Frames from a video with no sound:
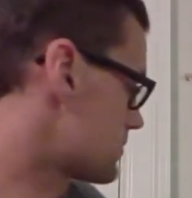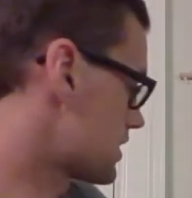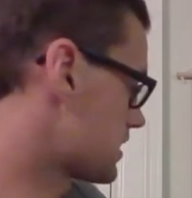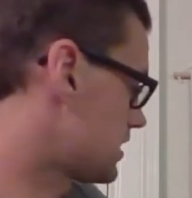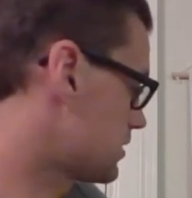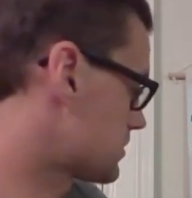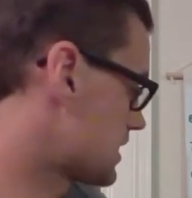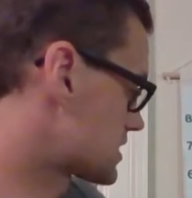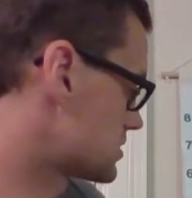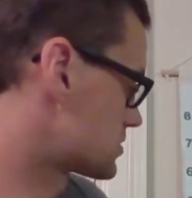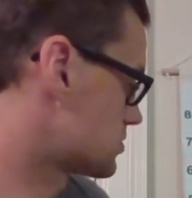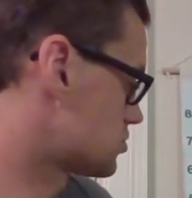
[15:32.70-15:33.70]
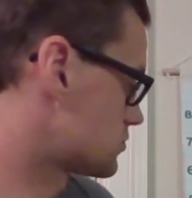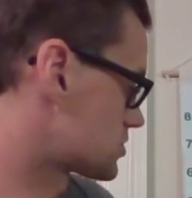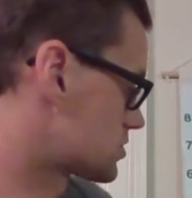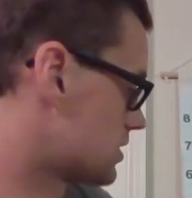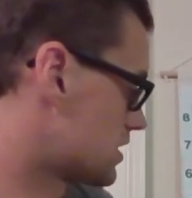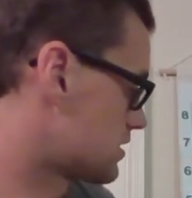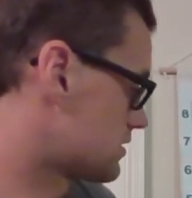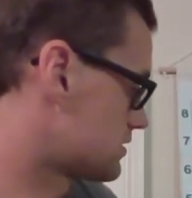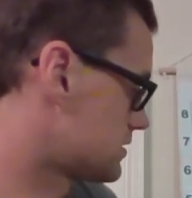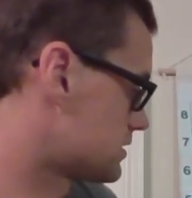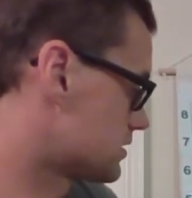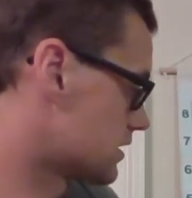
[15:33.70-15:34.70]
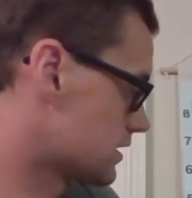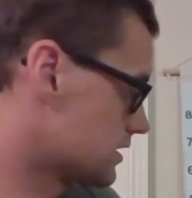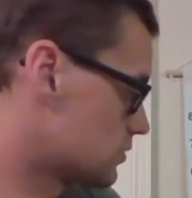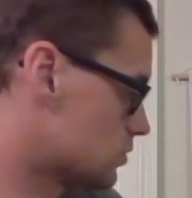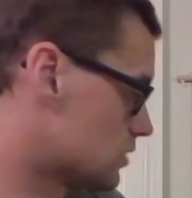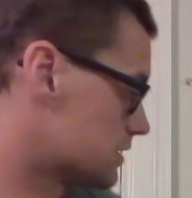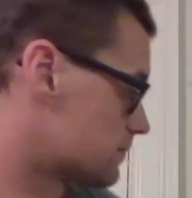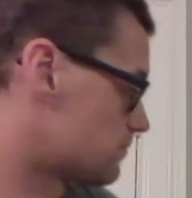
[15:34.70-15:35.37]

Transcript: king back to his home square here on e1,